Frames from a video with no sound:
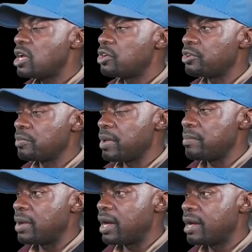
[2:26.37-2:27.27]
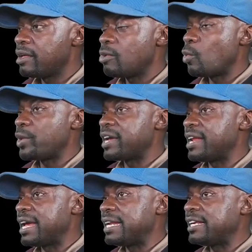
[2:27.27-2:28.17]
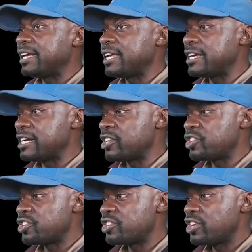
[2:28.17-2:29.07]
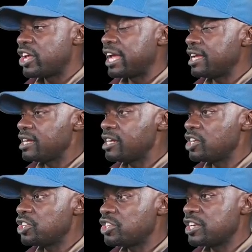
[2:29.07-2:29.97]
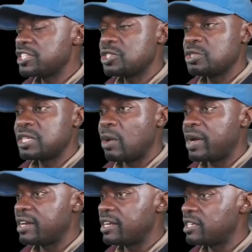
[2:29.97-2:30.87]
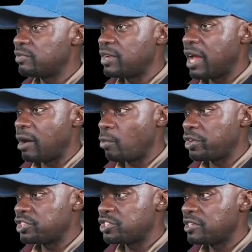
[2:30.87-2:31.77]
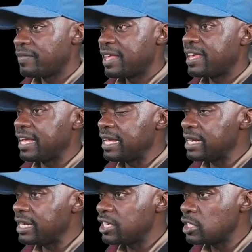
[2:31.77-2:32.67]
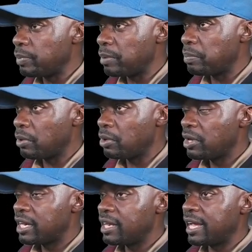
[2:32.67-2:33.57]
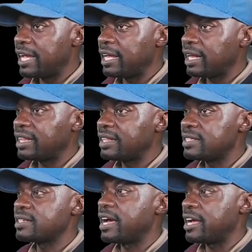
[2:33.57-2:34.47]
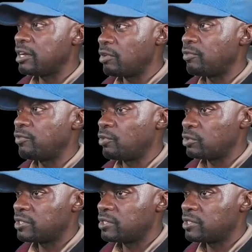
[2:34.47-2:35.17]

Remember, we are learning English. English is not our native language. English people like this kind of food.